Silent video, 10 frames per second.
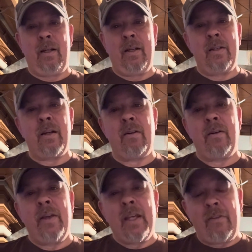So
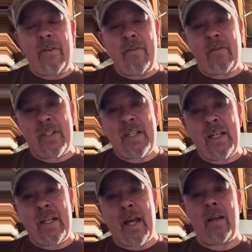if you've ever
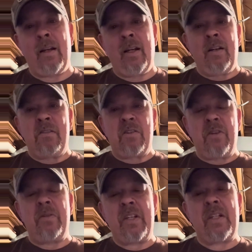seen that
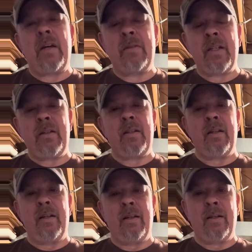gooey substance
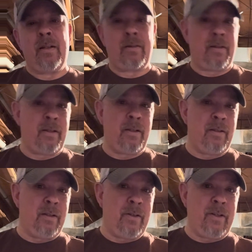that's on
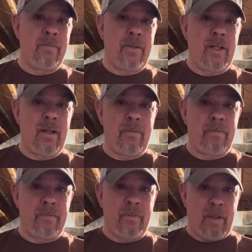the gym chair,
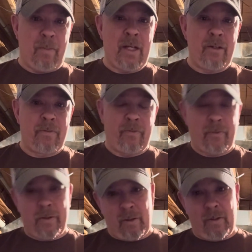the bench,
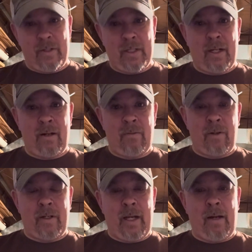before you go to sit down and
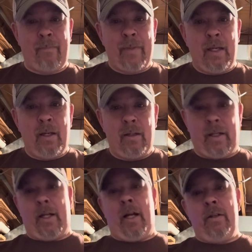work out,
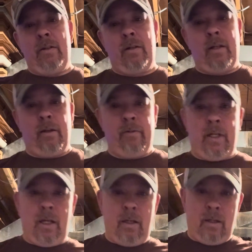like I do every
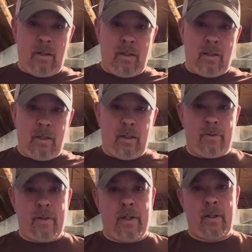day, that's
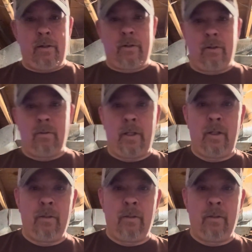right, gun show right here,